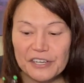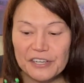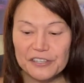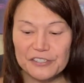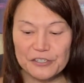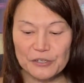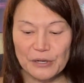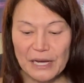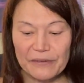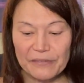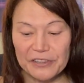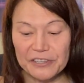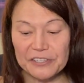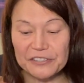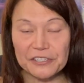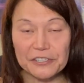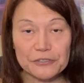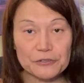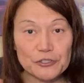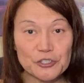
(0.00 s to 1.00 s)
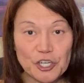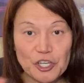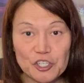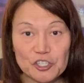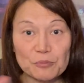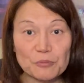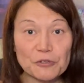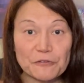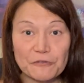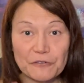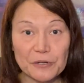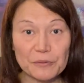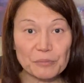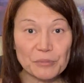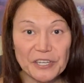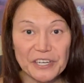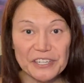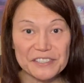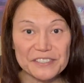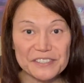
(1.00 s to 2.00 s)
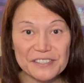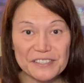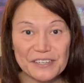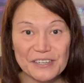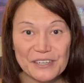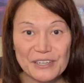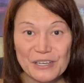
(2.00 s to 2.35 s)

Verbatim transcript: So having these interchangeable front plates